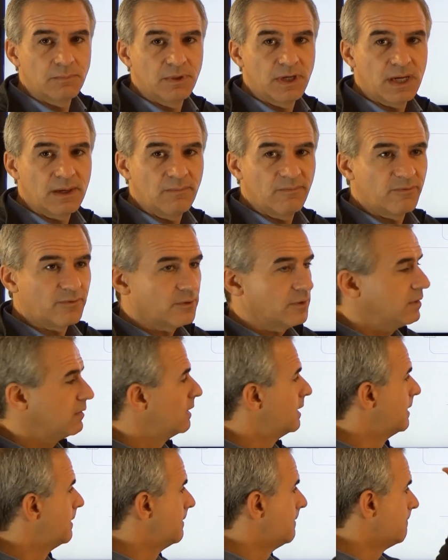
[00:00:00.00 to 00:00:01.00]
comfort,
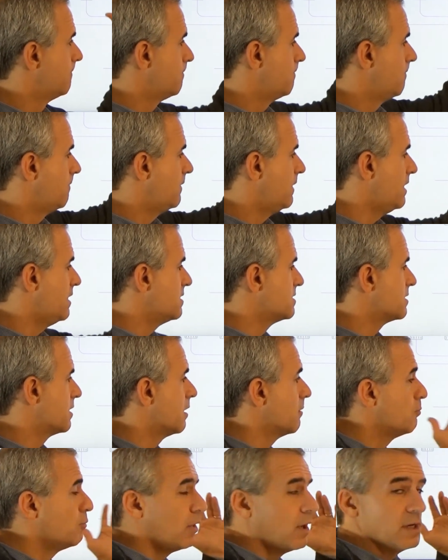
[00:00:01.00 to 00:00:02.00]
these
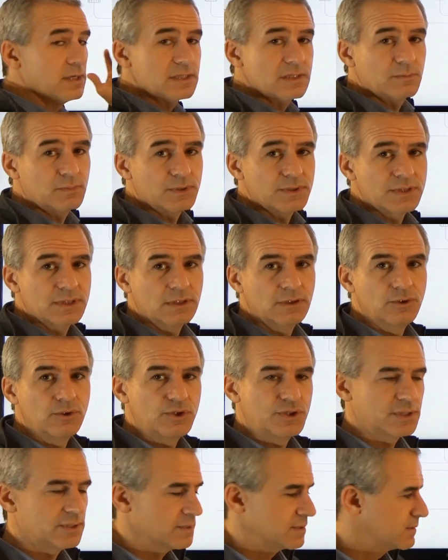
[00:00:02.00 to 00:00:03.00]
are possible
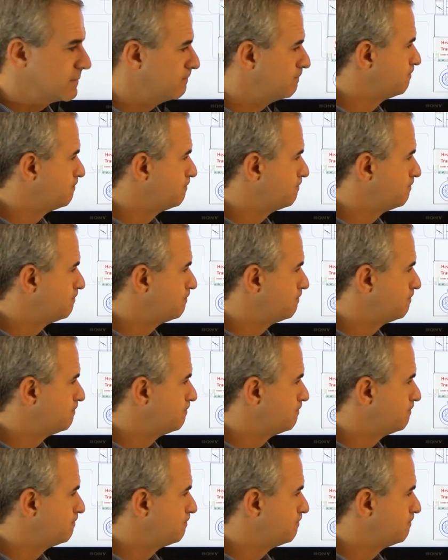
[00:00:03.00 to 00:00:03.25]
solutions.